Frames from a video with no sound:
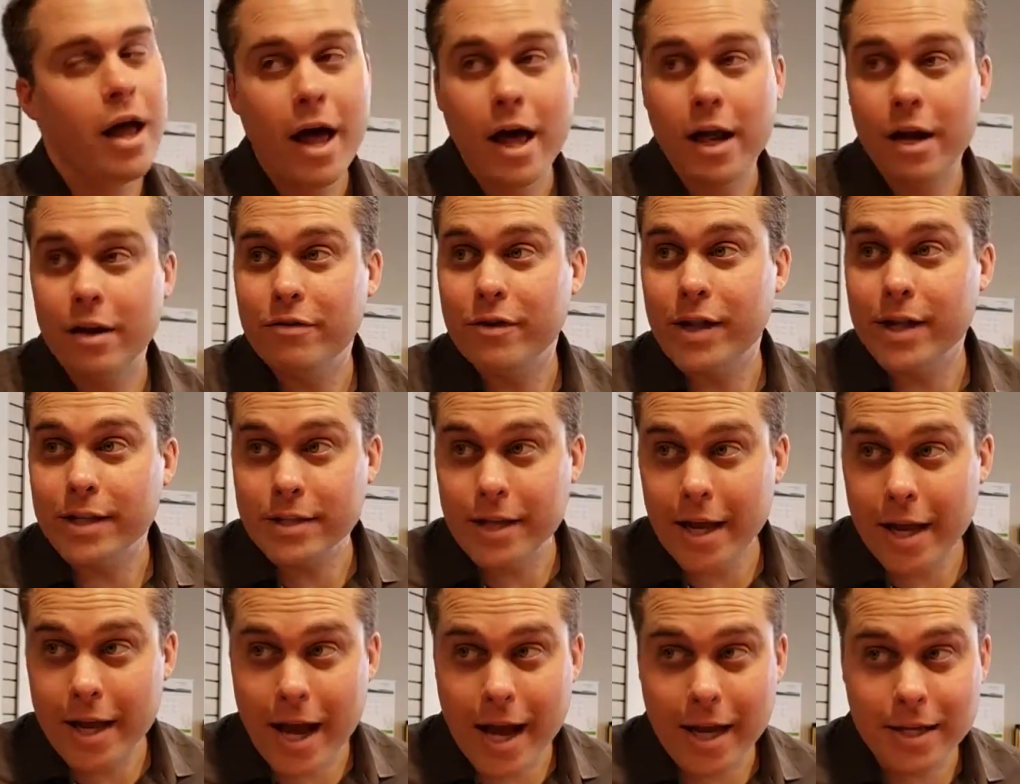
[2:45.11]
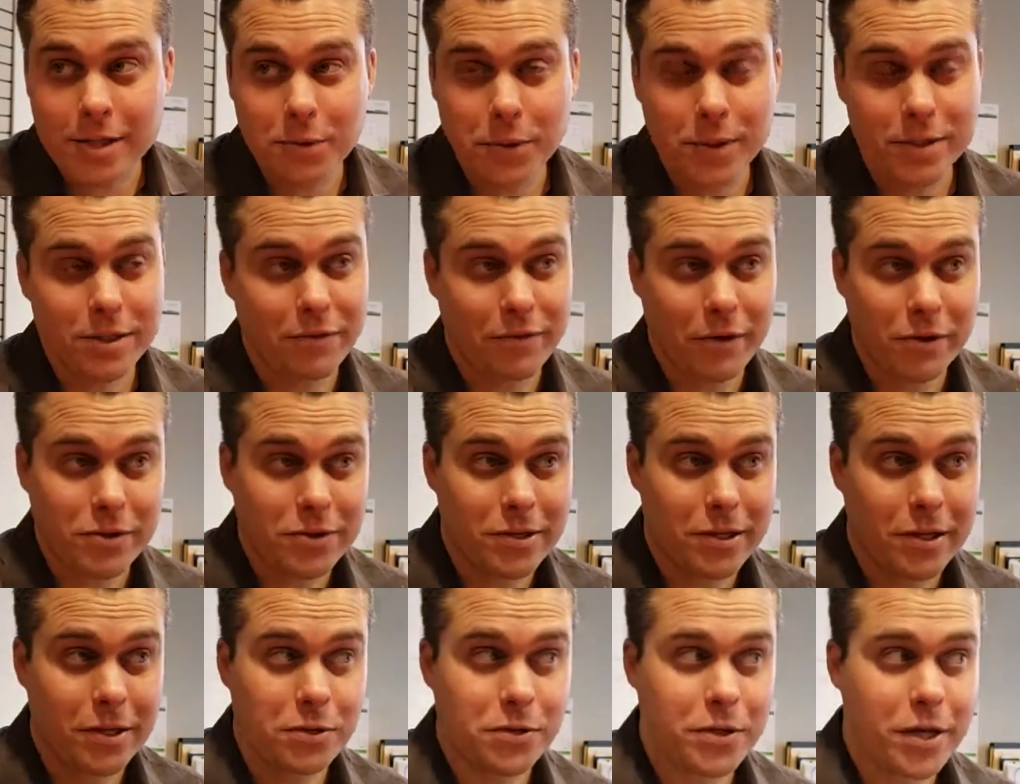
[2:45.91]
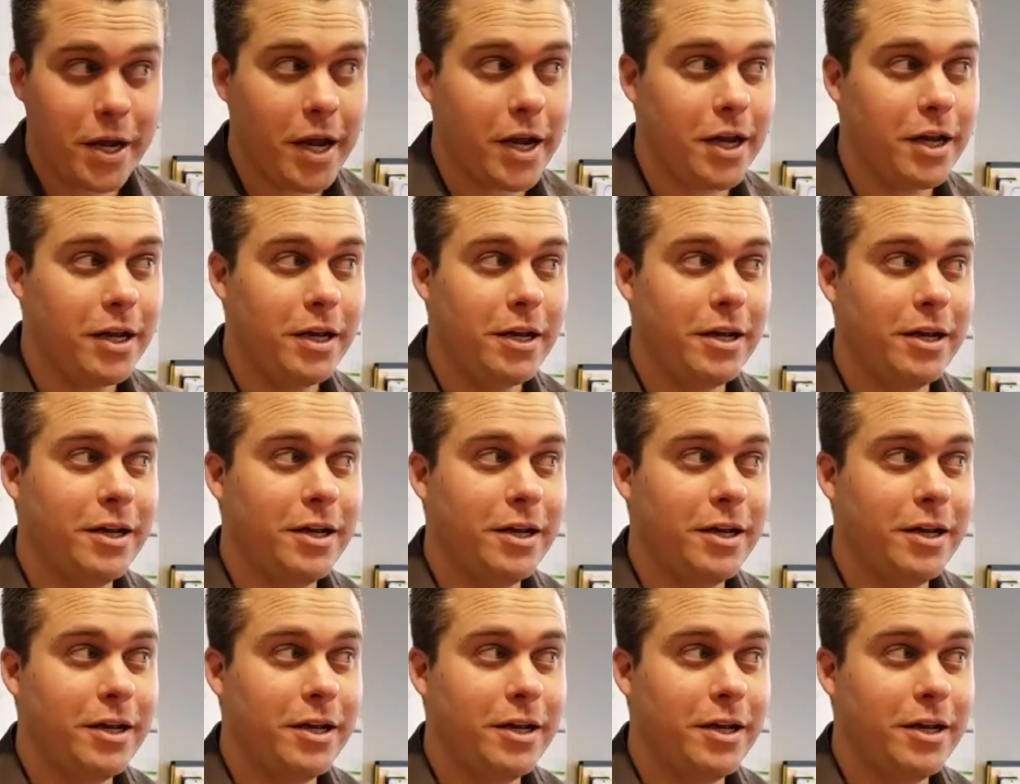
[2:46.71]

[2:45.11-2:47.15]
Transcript: And if they say yes, what's the first thing you say?